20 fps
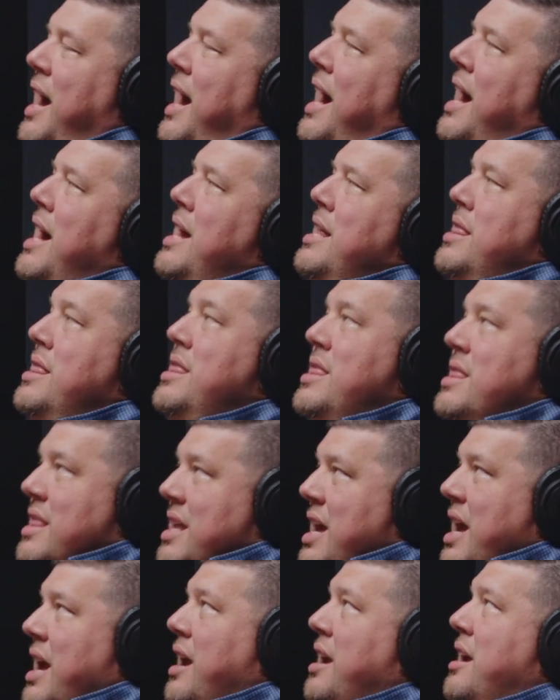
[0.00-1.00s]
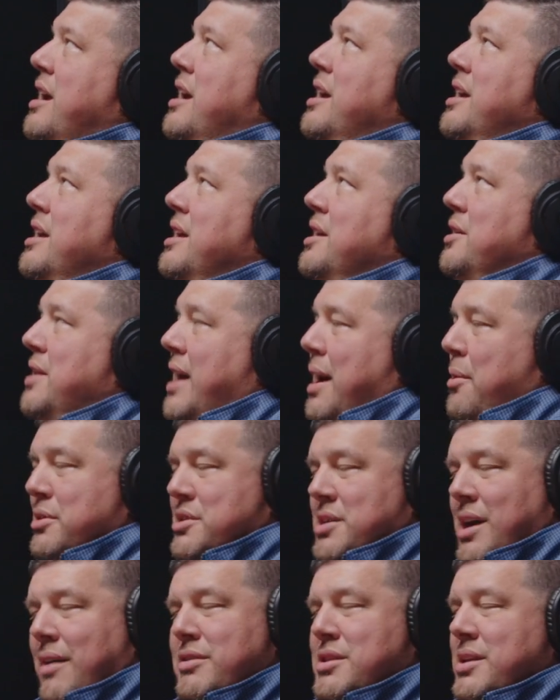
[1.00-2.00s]
I think that
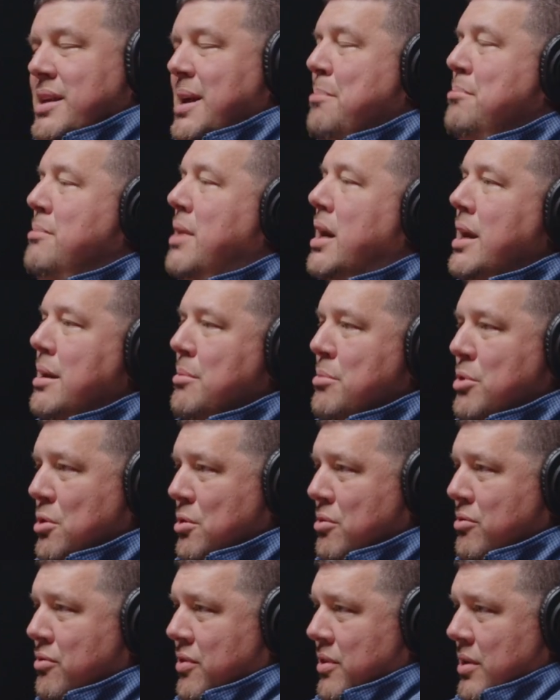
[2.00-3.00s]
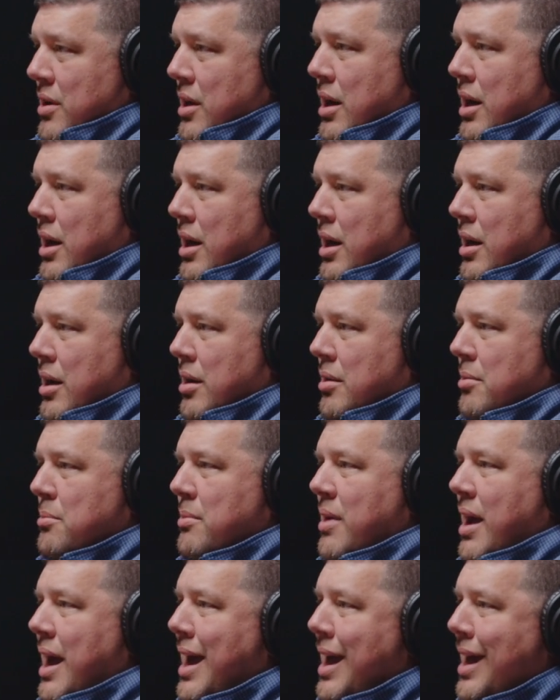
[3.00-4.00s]
was obviously a money move,
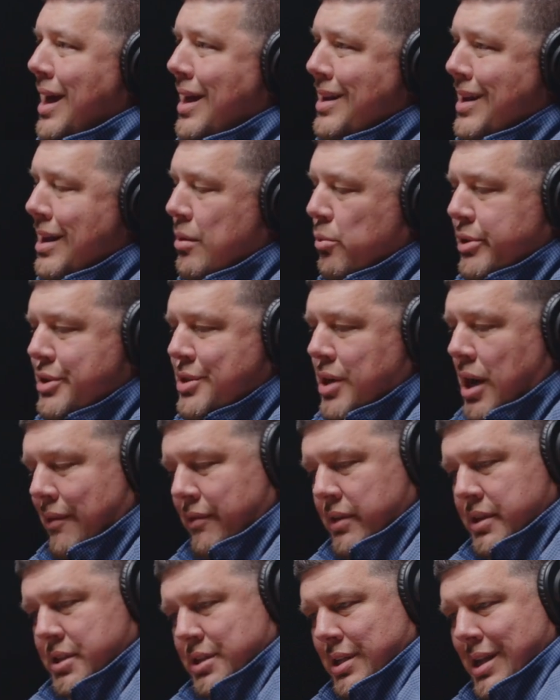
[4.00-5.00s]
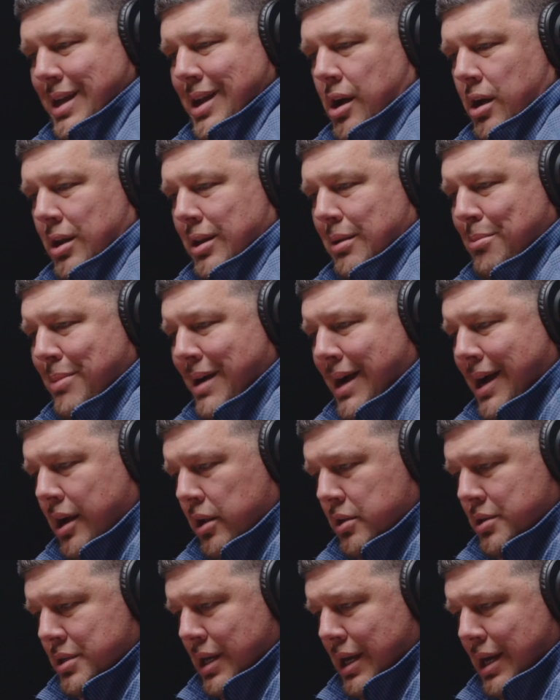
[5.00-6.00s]
and it was obviously all
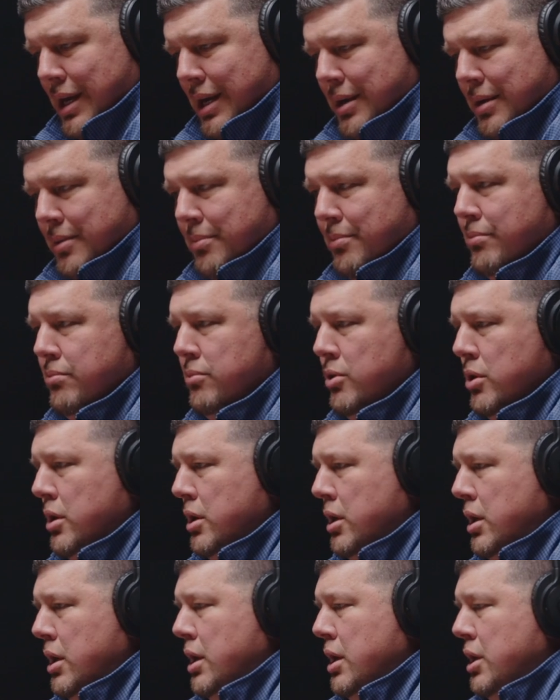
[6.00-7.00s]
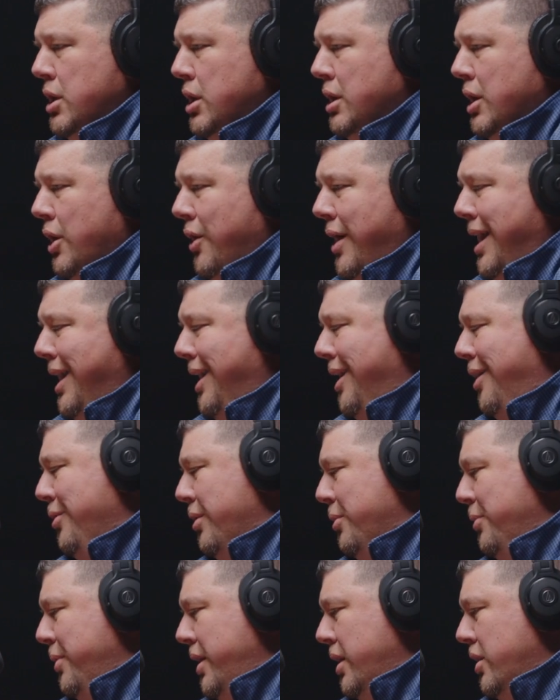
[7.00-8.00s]
about, how
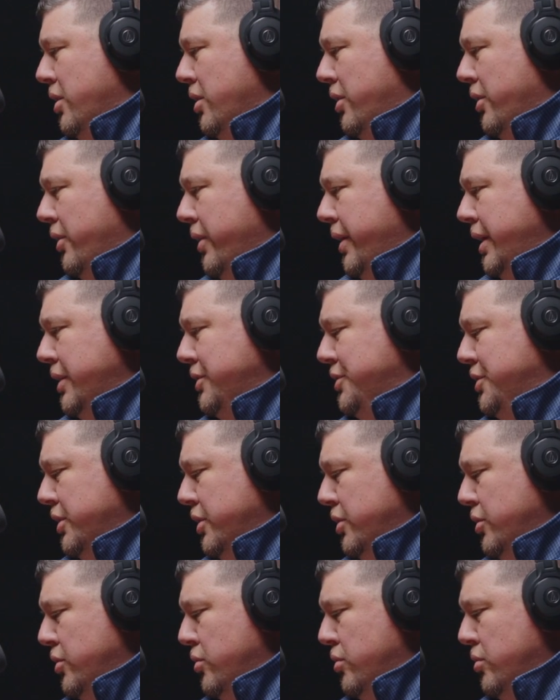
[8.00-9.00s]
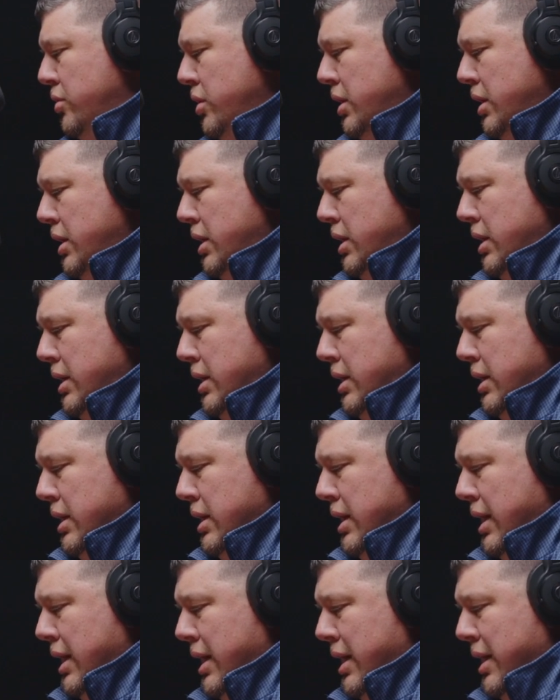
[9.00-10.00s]
are we going to
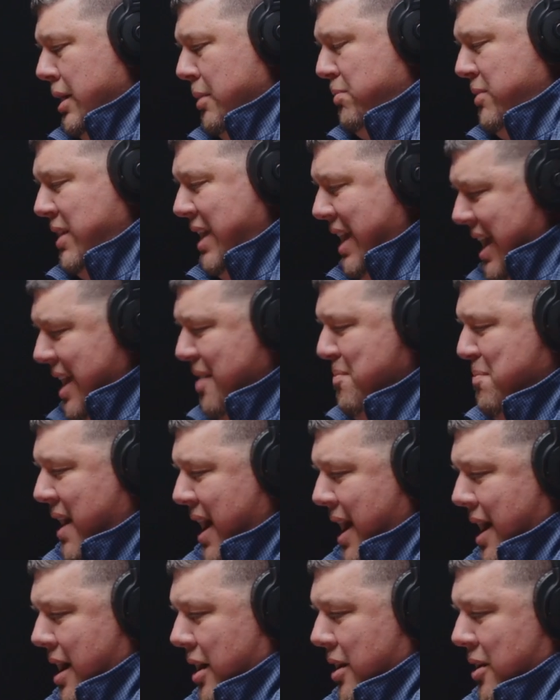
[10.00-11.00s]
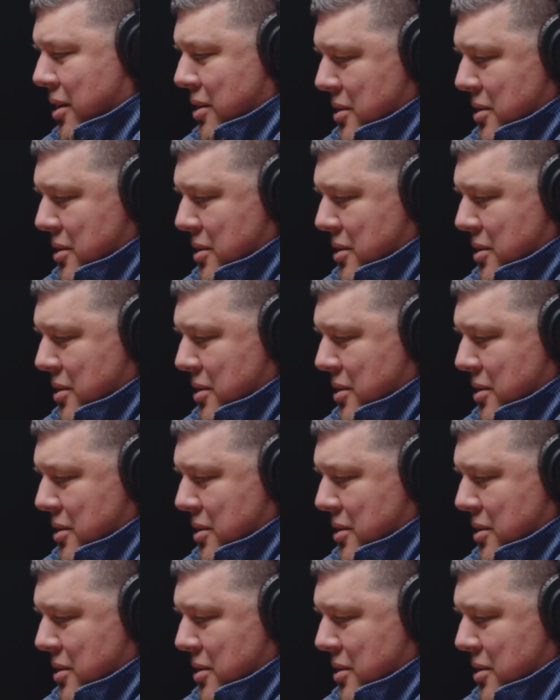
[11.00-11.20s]
keep our